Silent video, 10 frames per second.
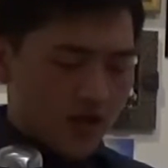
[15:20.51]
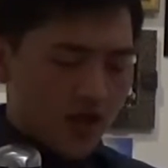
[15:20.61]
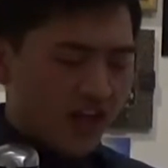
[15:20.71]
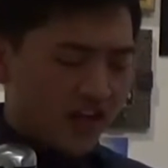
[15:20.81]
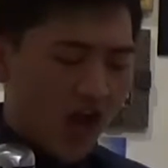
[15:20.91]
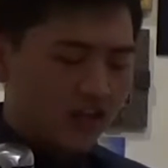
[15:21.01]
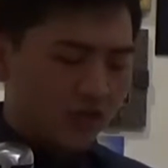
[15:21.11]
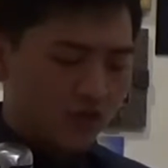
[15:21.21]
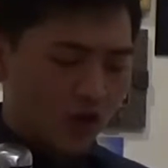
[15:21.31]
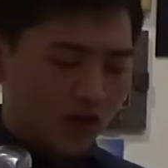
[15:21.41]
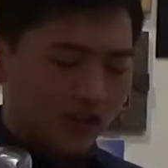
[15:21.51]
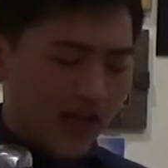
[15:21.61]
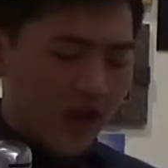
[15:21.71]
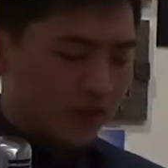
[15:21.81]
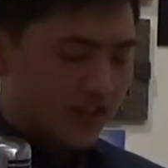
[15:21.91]
A knot of dark
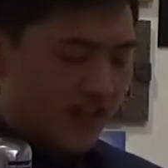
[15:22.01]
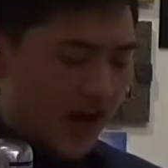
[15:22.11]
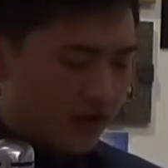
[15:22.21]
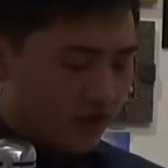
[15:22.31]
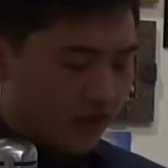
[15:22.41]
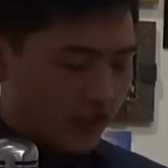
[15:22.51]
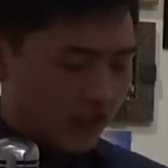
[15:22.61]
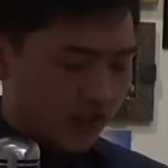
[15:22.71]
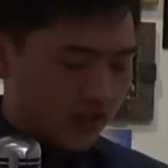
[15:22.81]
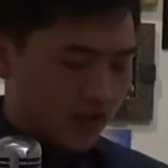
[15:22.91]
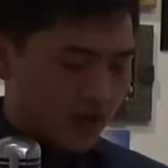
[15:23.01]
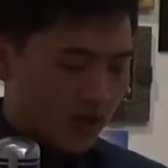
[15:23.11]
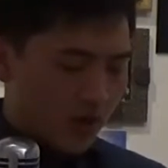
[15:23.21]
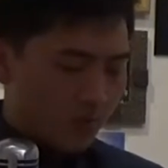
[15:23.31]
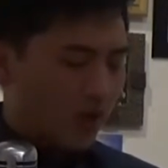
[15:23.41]
clouds gathered in the east,
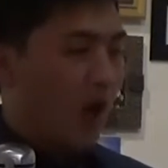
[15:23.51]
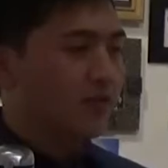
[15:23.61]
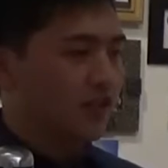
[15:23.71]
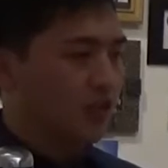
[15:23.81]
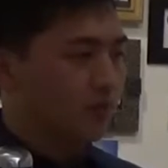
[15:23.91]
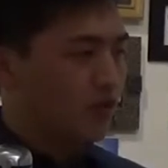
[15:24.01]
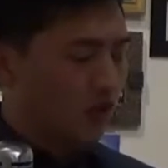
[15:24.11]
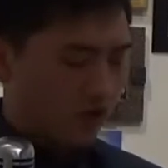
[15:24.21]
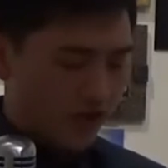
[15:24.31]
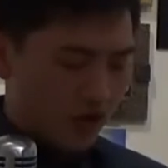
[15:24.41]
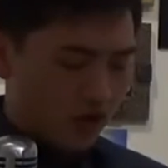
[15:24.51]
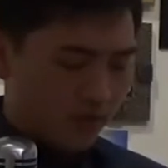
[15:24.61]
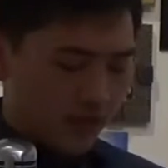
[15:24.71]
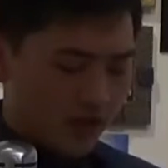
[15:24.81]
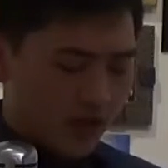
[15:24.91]
prompting him to hurry home
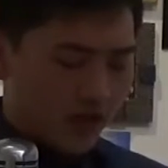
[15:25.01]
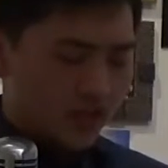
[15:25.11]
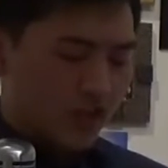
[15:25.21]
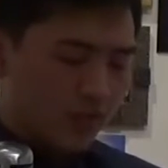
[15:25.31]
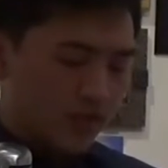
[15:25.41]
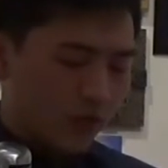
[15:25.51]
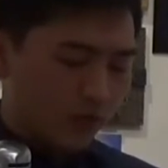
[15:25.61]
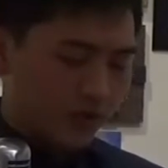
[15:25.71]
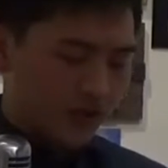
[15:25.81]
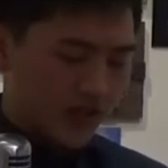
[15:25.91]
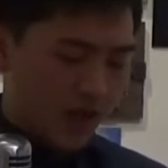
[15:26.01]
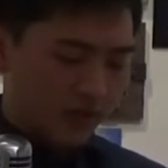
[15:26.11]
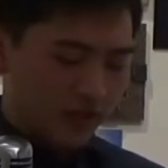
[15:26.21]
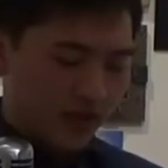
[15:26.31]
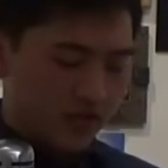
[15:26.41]
and show himself with his
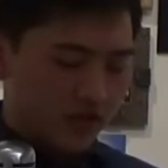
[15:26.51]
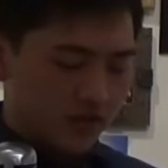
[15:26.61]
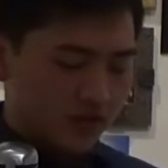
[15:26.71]
application.